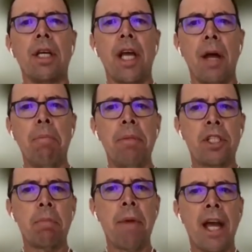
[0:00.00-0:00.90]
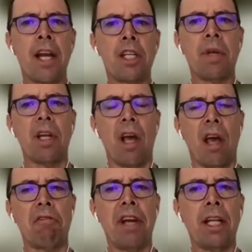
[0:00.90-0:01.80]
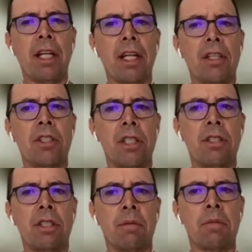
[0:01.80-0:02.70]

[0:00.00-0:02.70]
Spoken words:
mismanagement and failing systems